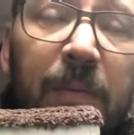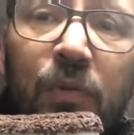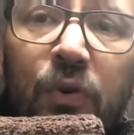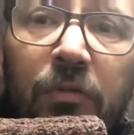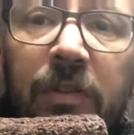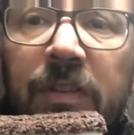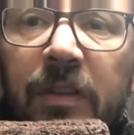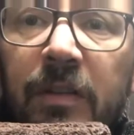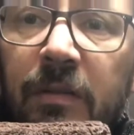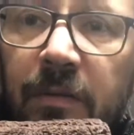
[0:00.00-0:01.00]
more grit in it
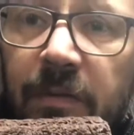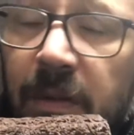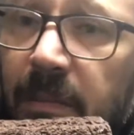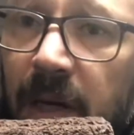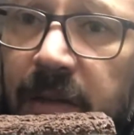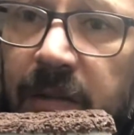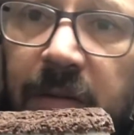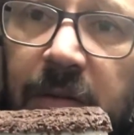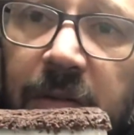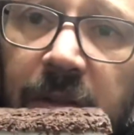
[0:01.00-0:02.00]
for the base,
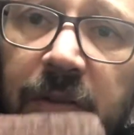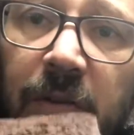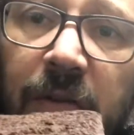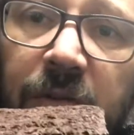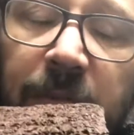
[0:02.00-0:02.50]
just so it looks a